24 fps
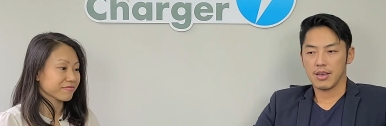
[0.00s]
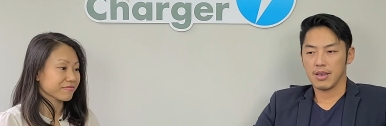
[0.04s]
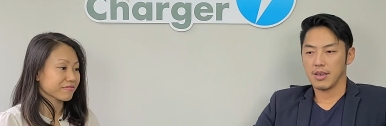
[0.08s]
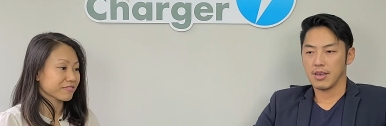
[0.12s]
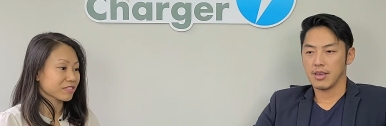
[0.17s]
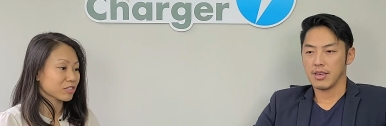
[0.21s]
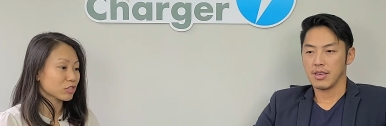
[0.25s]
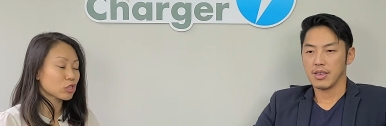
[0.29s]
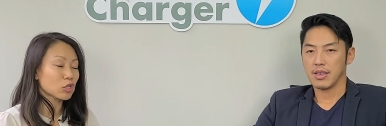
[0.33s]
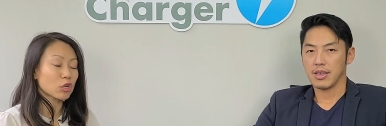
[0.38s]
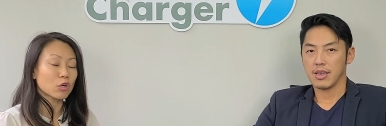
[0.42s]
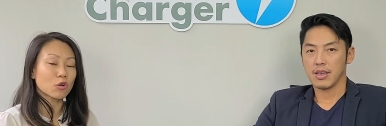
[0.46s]

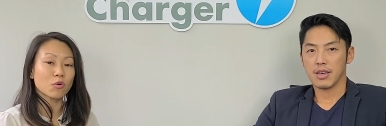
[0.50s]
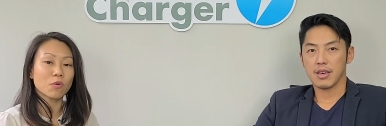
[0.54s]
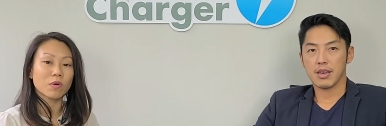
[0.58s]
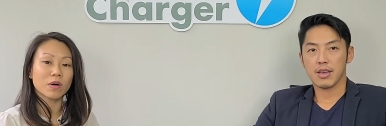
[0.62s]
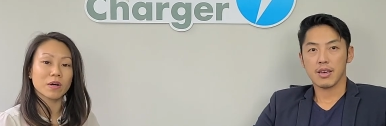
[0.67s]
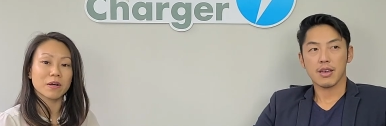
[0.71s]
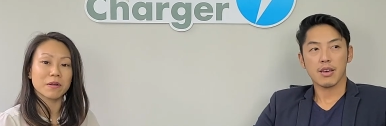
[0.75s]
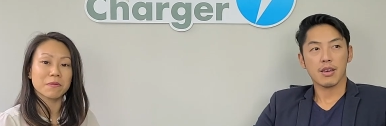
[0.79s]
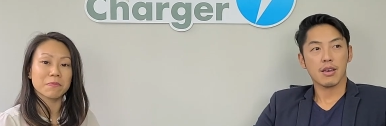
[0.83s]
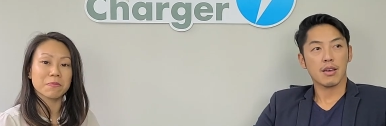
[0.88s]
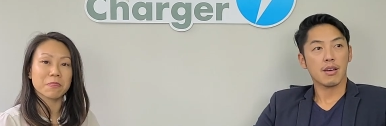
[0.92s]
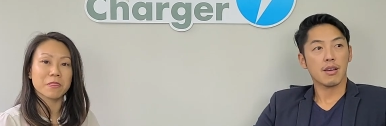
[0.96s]
Speaker 1: Okay. So
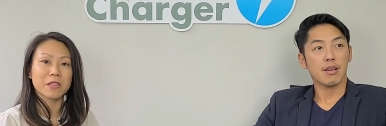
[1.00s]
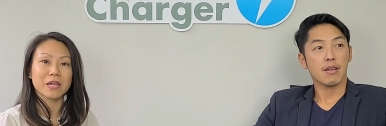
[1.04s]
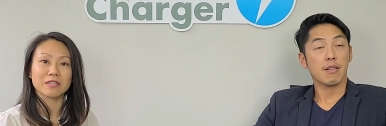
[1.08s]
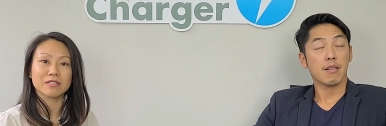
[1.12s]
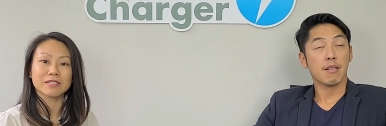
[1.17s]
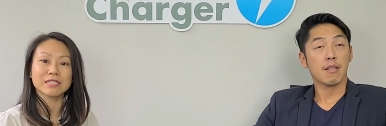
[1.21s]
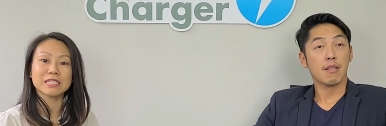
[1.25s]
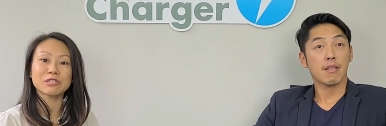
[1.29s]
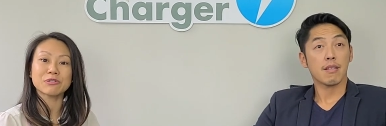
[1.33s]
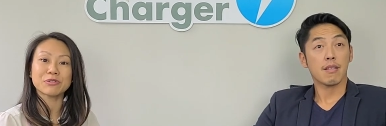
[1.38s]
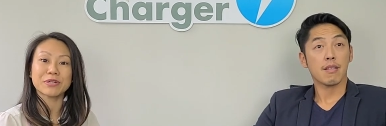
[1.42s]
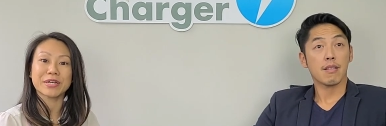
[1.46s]
um, yeah,
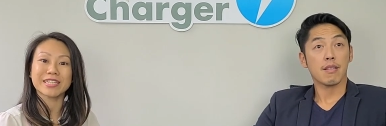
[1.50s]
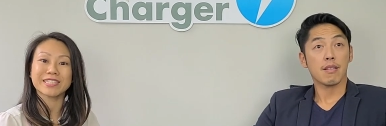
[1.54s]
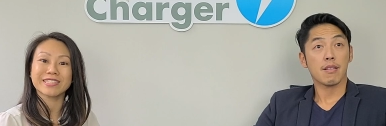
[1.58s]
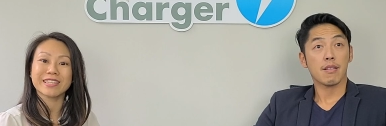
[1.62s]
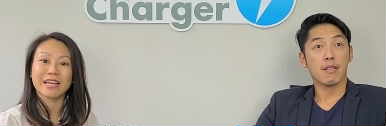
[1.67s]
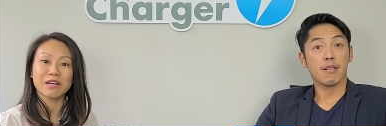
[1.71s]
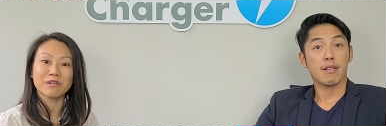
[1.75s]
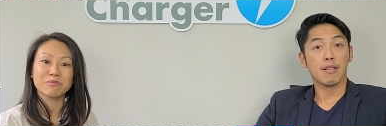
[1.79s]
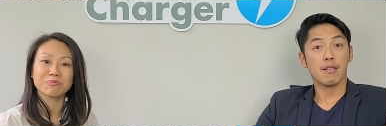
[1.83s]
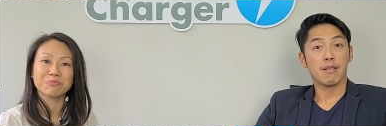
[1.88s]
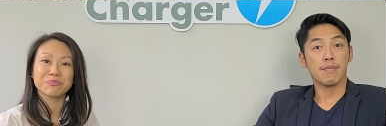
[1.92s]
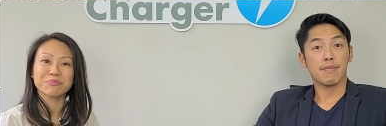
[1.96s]
see you next
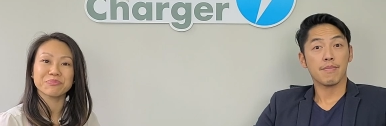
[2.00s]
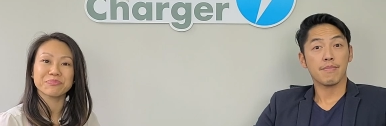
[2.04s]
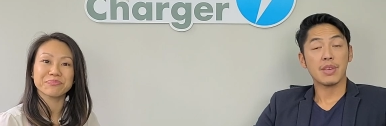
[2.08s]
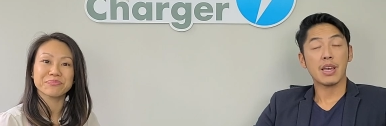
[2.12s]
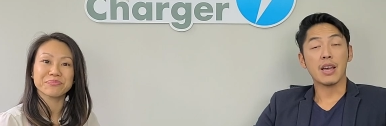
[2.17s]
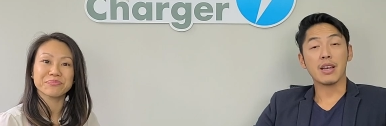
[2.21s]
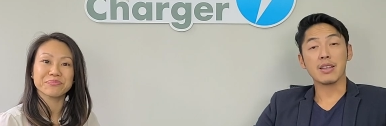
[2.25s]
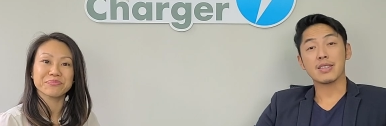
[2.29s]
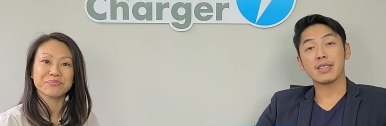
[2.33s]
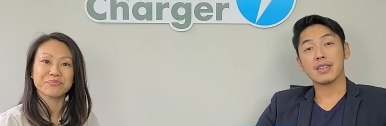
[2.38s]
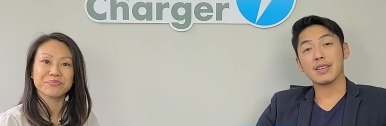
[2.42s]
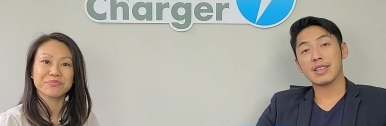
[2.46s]
time.
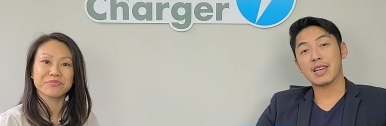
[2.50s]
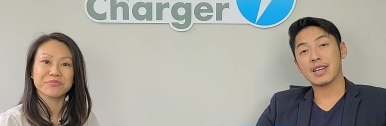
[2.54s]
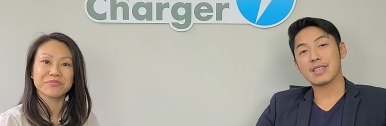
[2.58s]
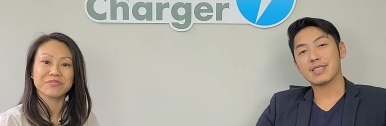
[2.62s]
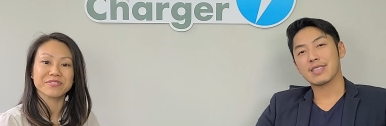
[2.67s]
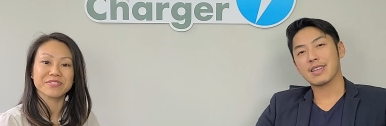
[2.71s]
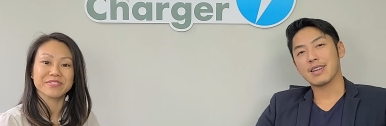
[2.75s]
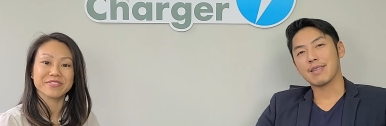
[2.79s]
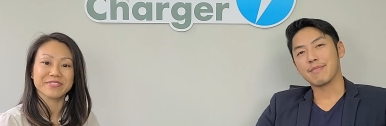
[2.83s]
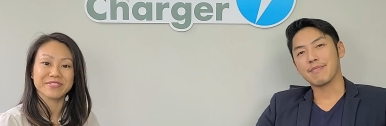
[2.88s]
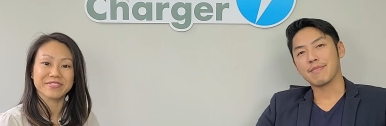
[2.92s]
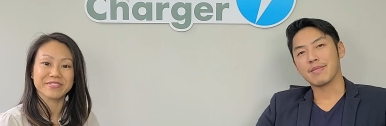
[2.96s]
Speaker 2: Yeah, see you
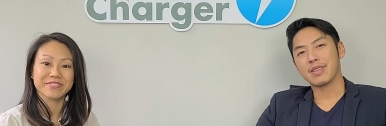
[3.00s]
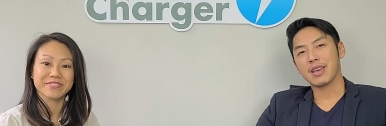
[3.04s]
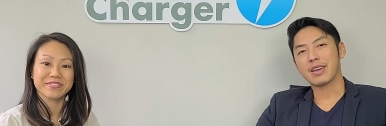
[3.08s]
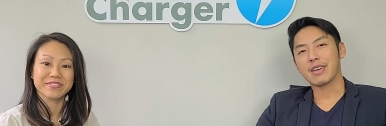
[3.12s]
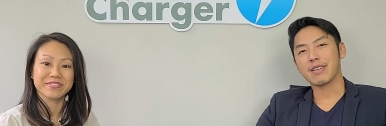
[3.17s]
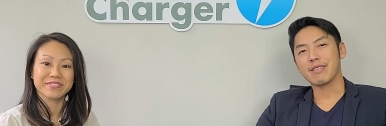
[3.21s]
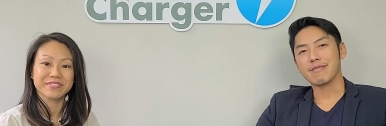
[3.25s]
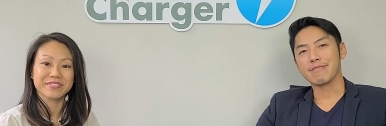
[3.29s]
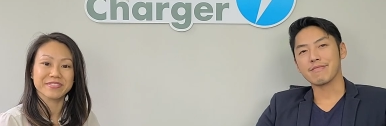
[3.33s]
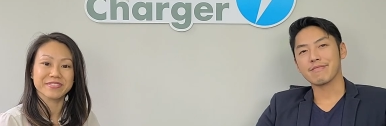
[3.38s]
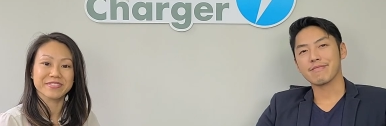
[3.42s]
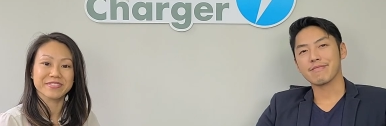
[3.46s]
next time. Thank you.